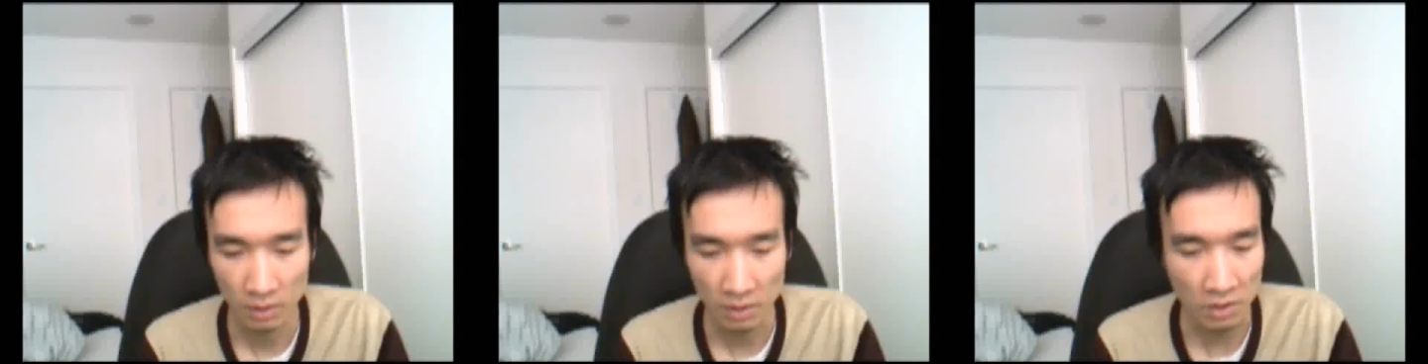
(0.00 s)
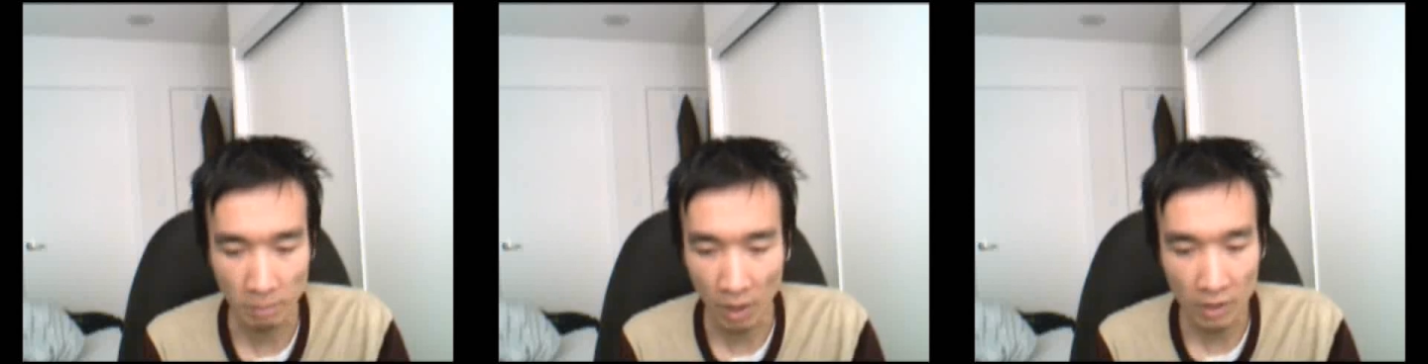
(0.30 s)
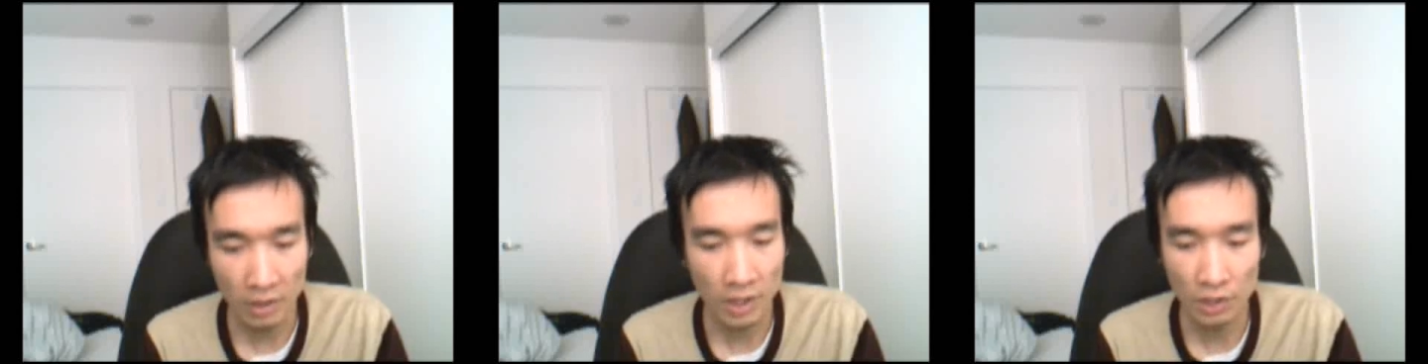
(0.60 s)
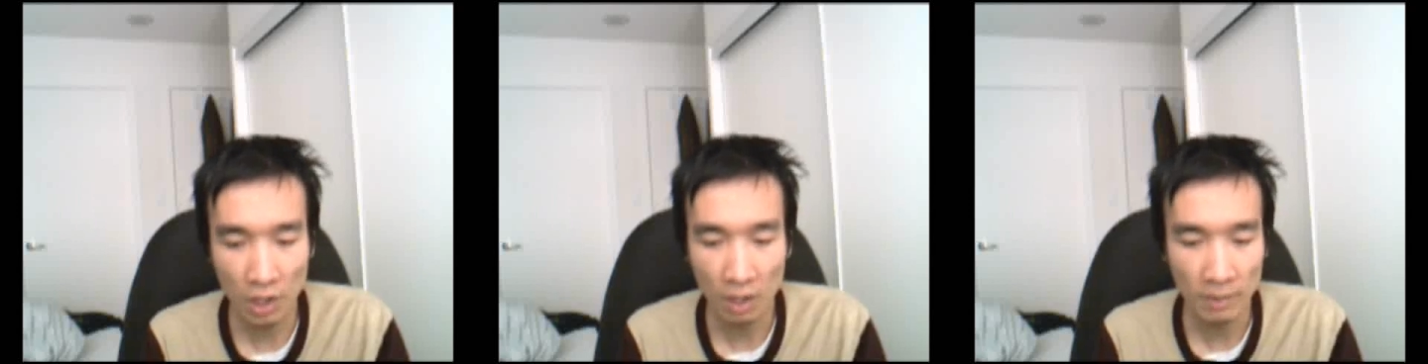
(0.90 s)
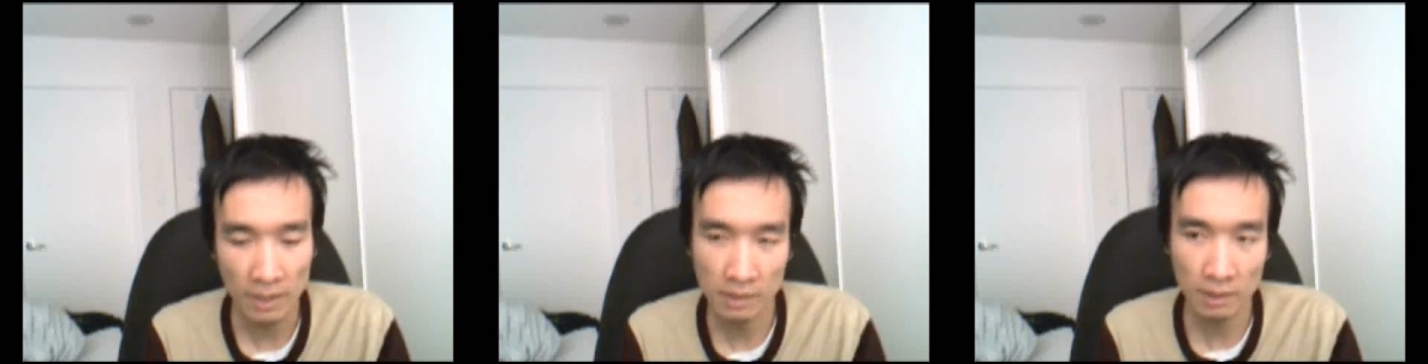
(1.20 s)
It's part of the
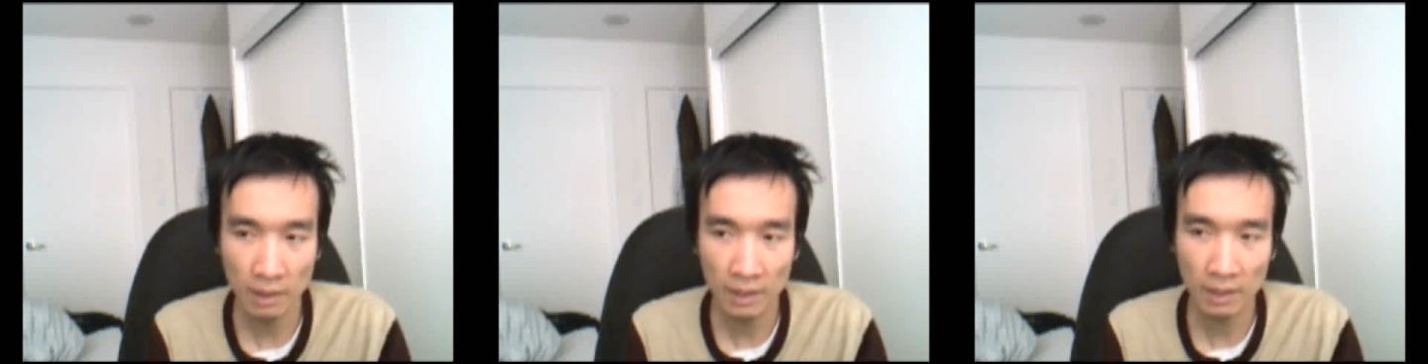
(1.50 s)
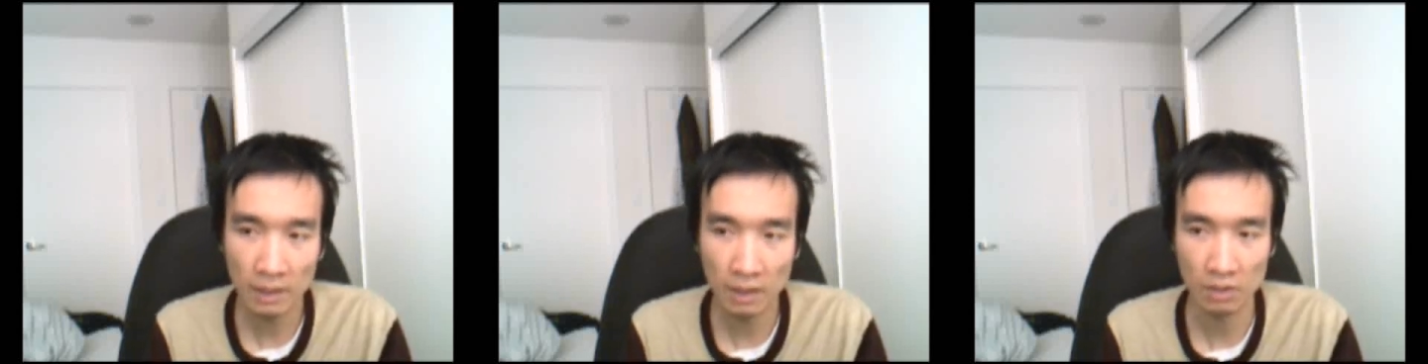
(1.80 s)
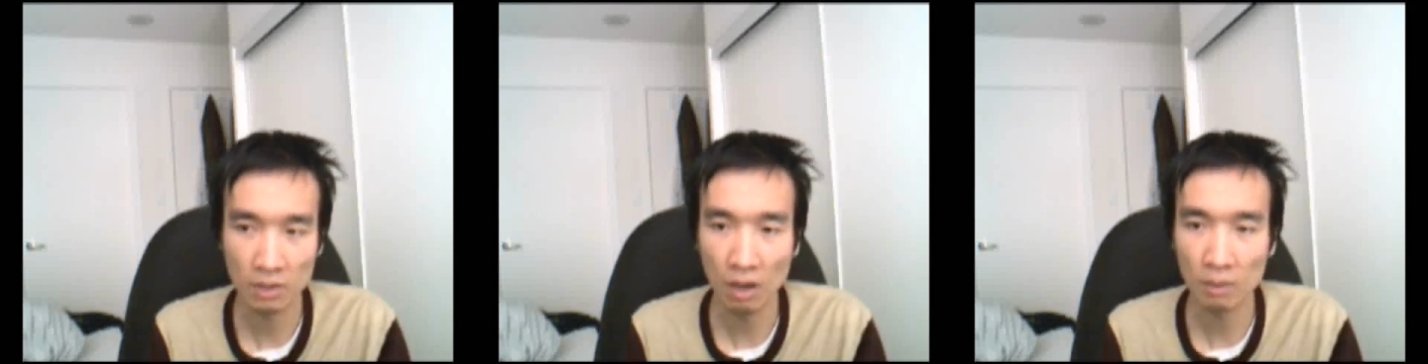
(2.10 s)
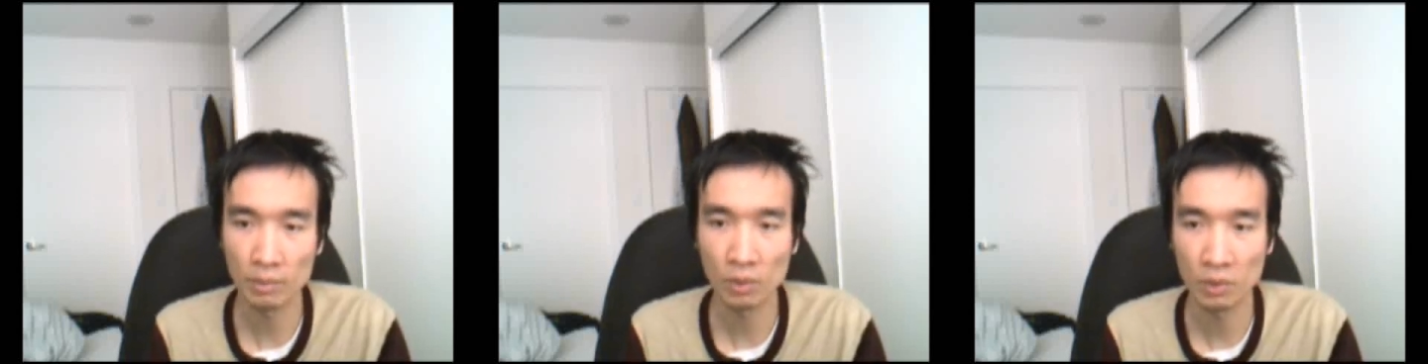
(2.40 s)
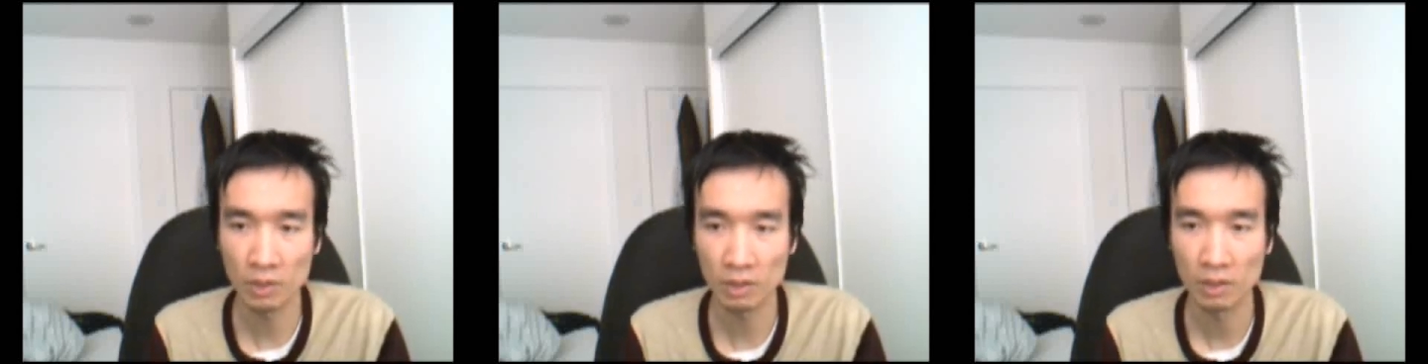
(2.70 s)
job. It's like a
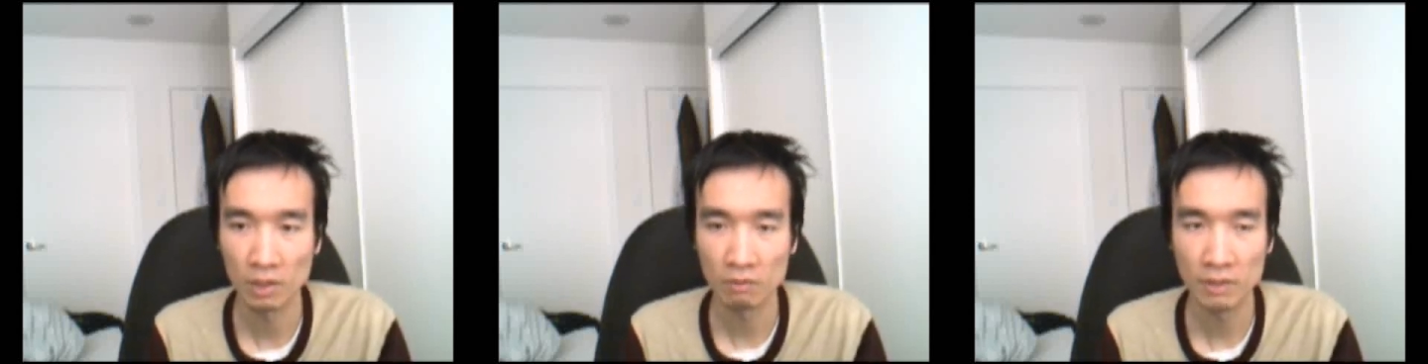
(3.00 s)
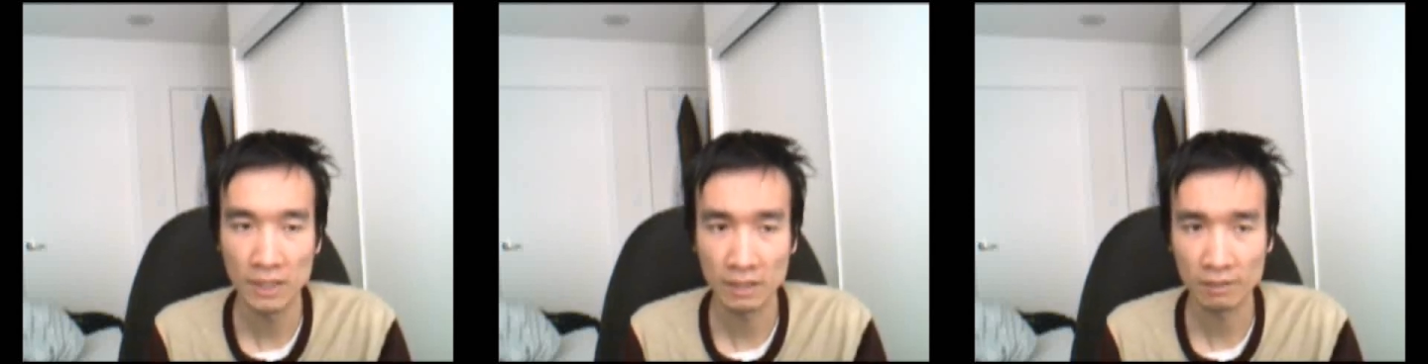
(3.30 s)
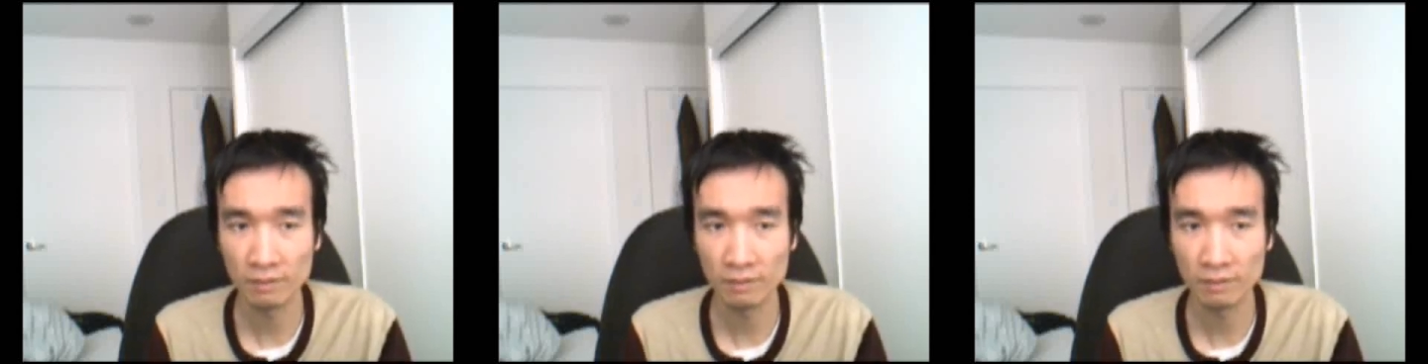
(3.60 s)
stockbroker reading the